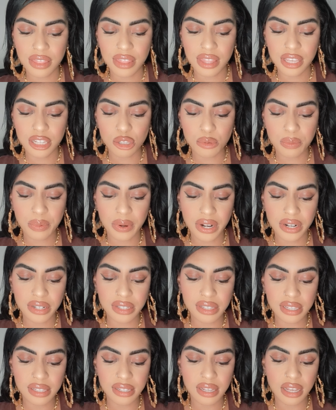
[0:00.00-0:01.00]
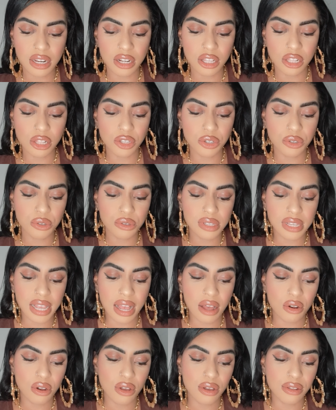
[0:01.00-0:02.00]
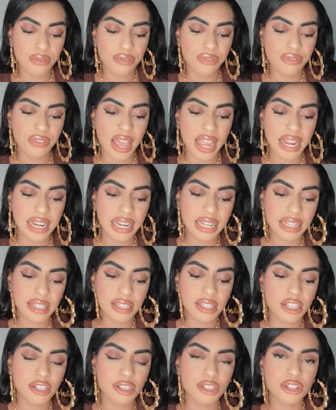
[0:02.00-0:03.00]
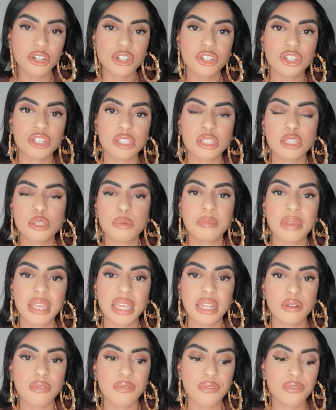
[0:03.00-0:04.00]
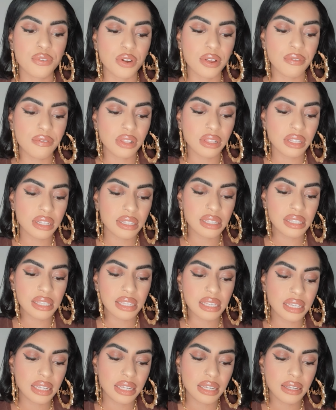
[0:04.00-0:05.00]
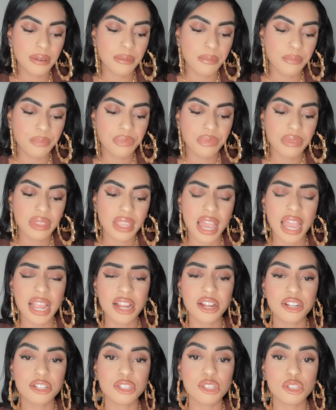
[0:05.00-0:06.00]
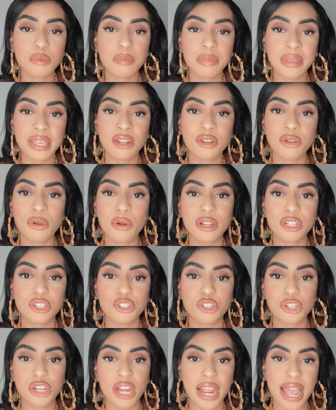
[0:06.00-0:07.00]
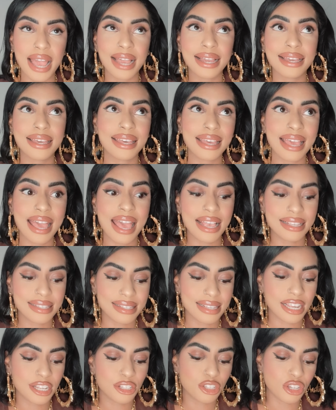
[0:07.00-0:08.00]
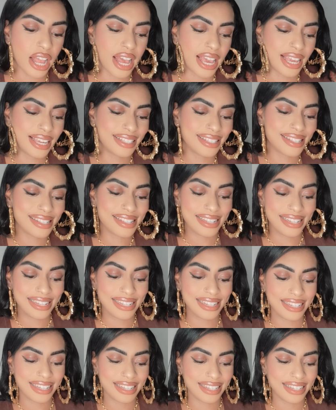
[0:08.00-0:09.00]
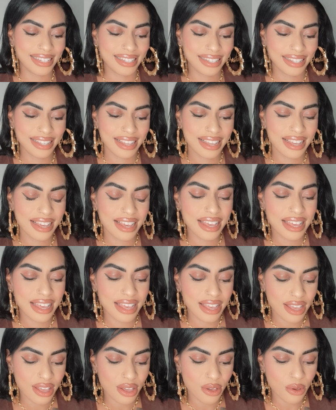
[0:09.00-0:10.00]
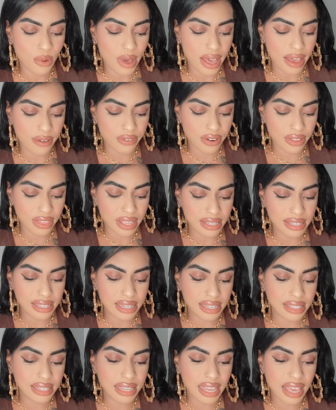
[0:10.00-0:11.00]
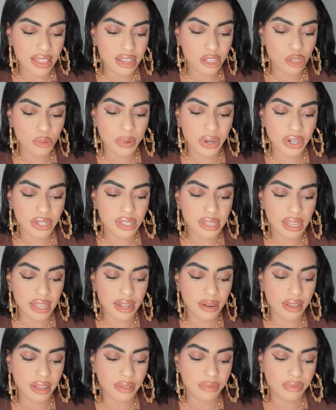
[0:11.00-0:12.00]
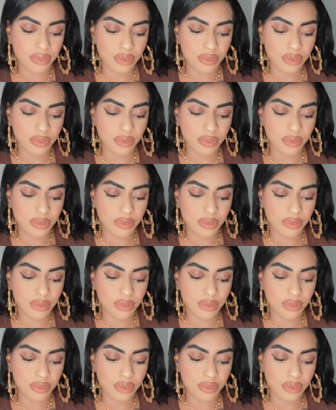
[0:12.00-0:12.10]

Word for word: this person's gonna lose out on finances or just spend frivolously. I heard spend on Jack, S-H-I-T. Whoever this is, yeah, this person,